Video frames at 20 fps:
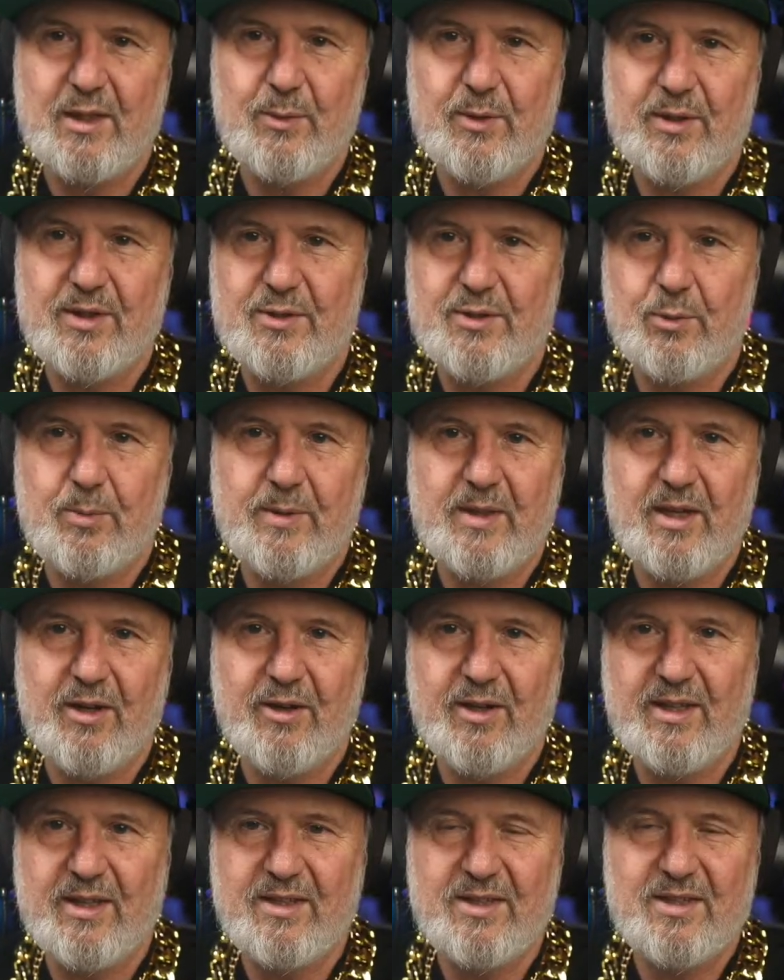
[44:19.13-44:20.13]
kilowatts will be
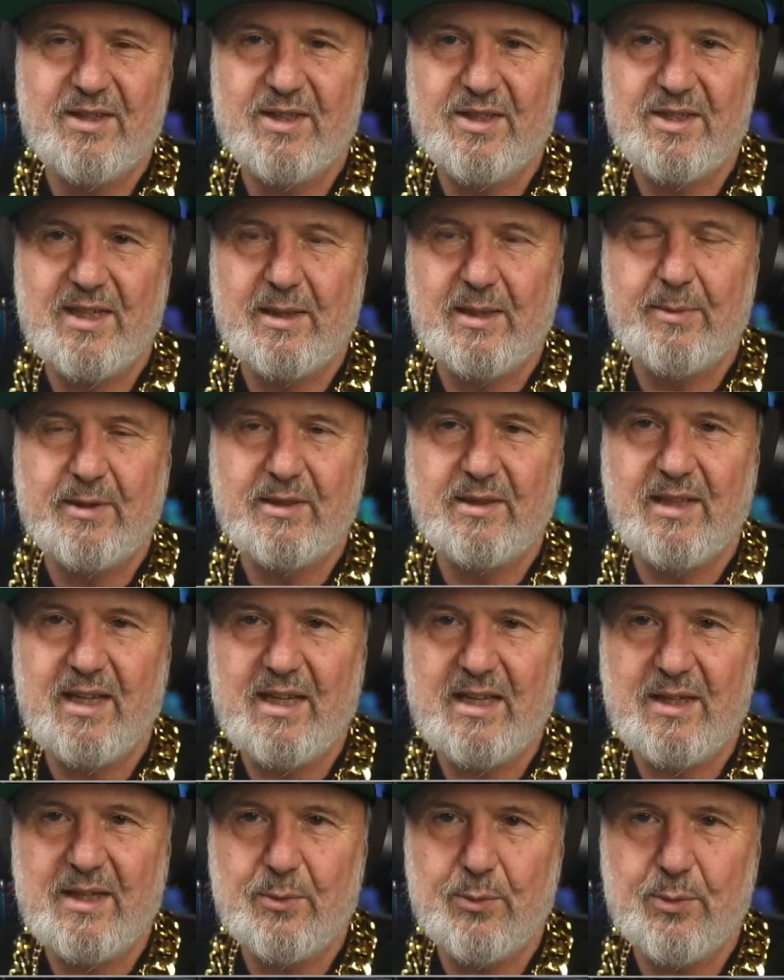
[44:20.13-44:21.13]
going into this element and
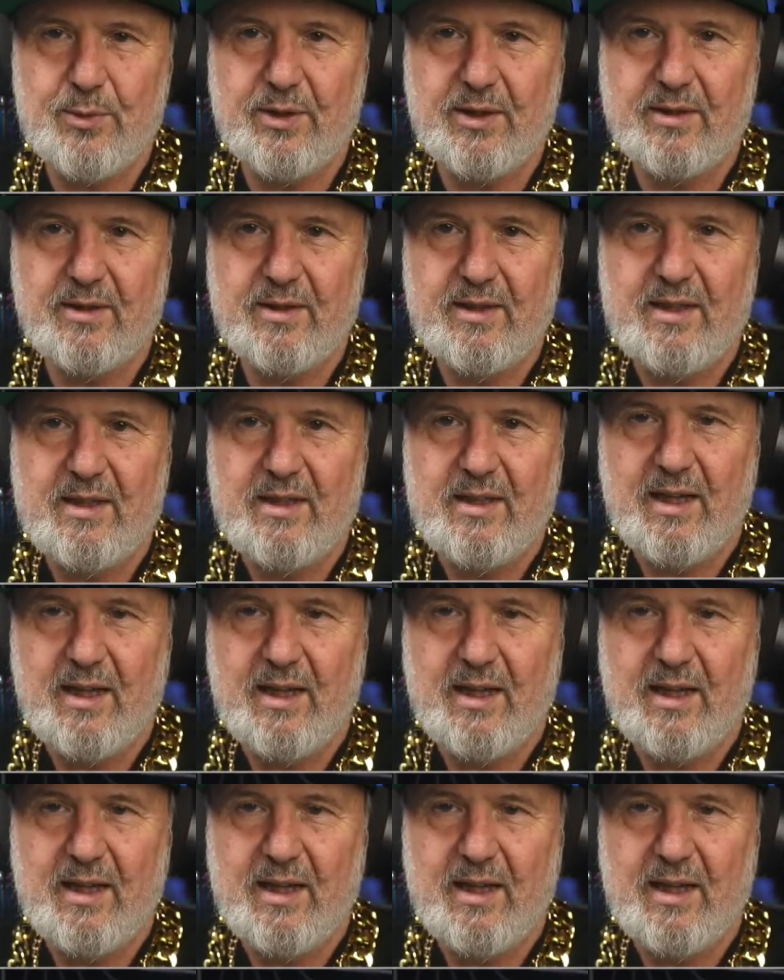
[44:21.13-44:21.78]
heating water.